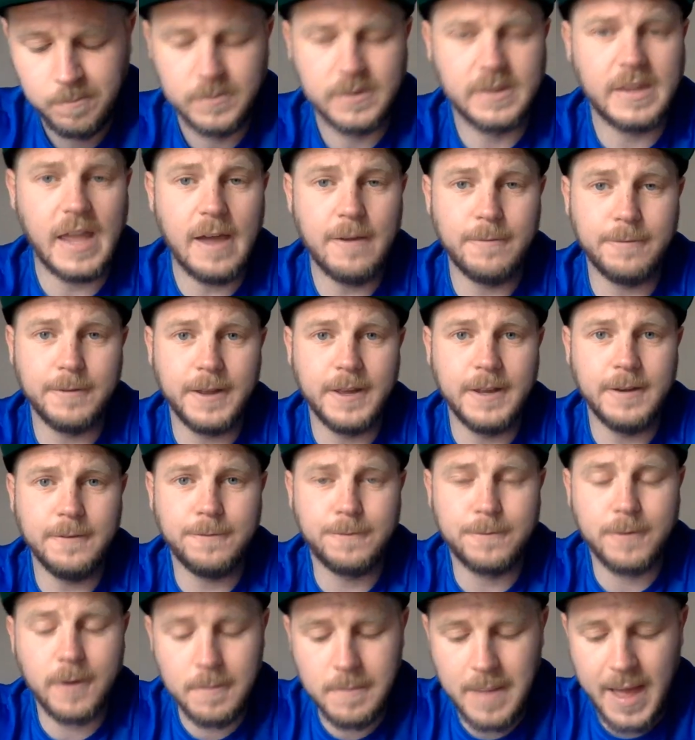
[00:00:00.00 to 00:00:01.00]
Devlin
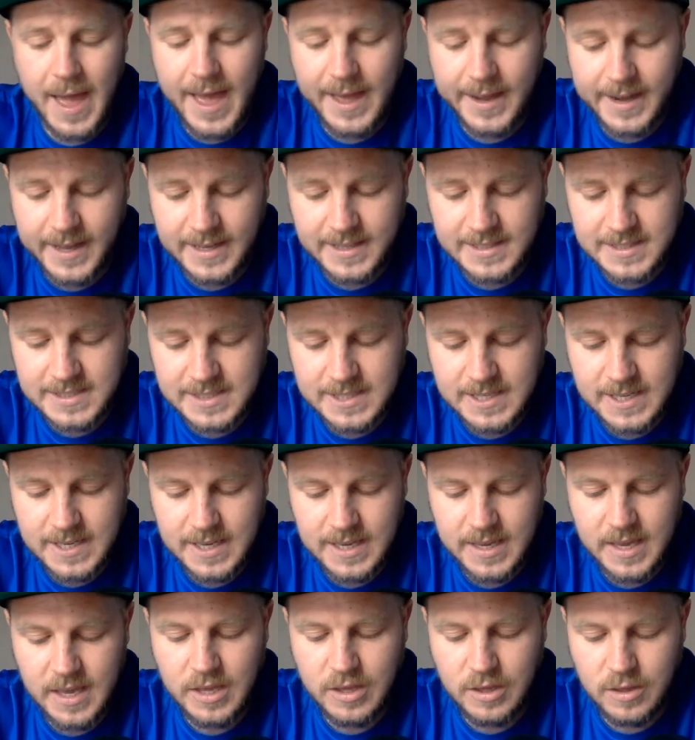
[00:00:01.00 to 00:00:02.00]
from
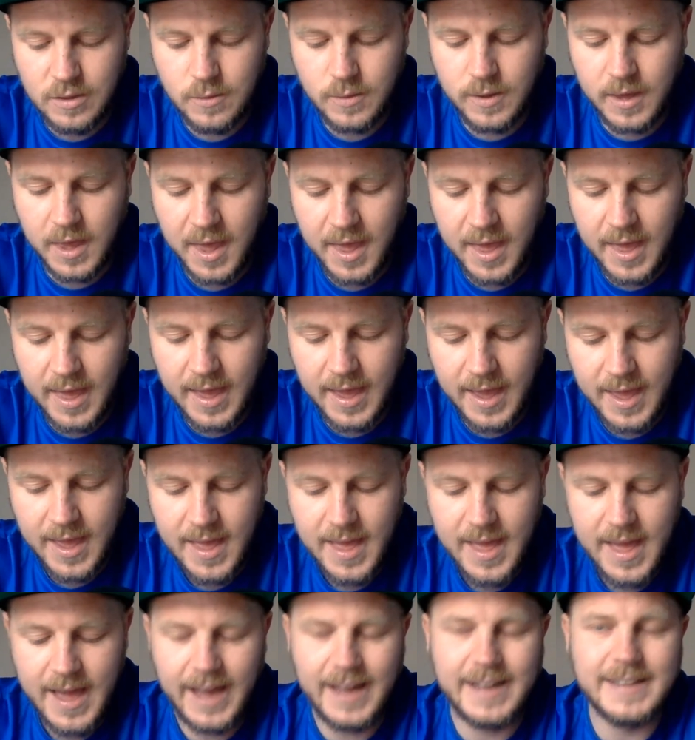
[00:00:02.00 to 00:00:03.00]
NXT UK
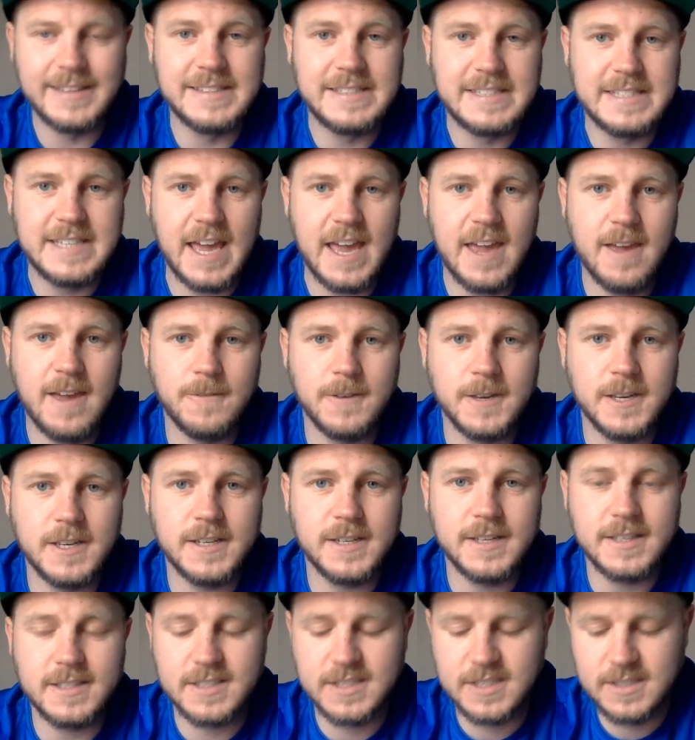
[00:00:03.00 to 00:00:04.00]
and
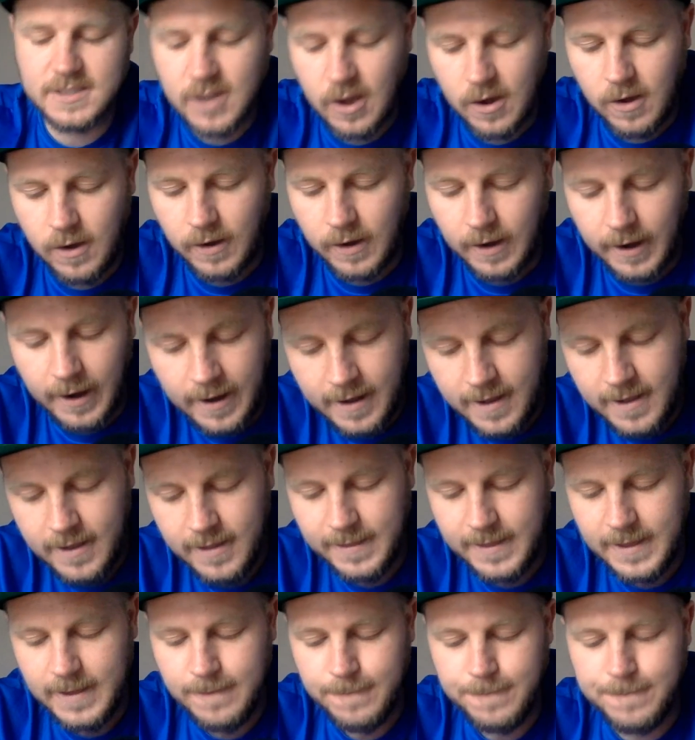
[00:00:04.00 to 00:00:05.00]
David Starr,
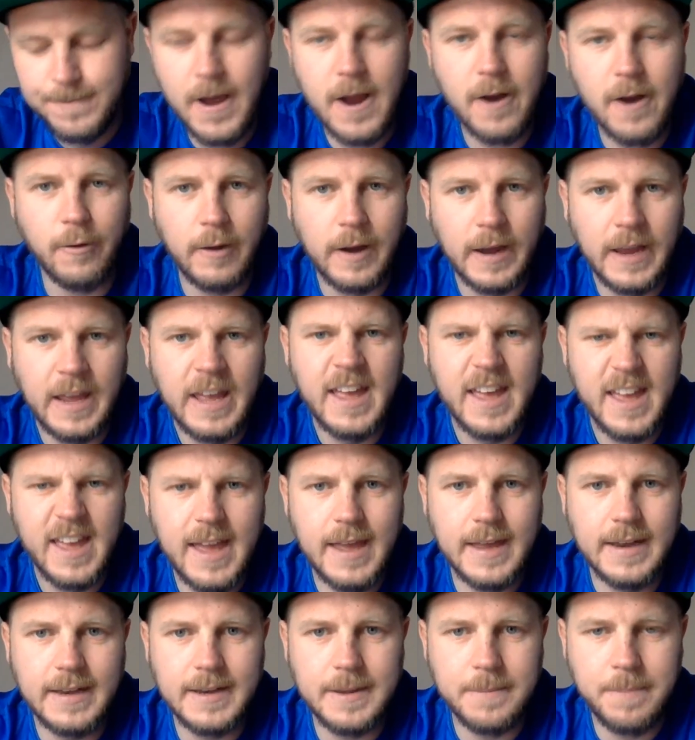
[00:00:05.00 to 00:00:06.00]
the very
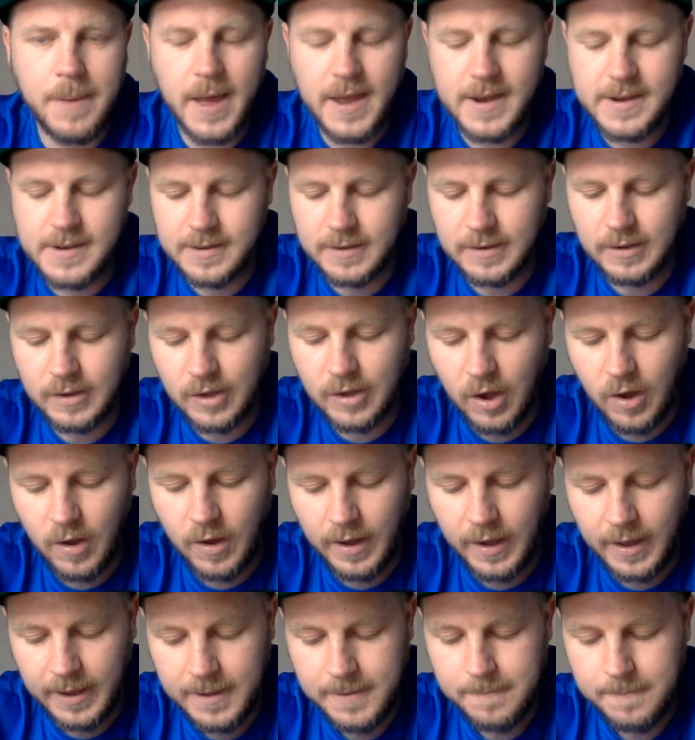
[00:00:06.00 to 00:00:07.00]
independent
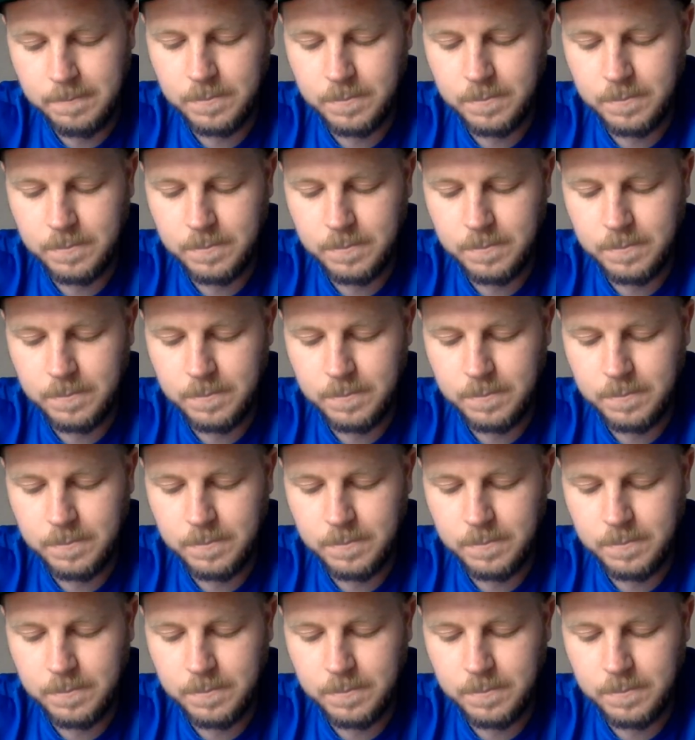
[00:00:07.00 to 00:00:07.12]
guy.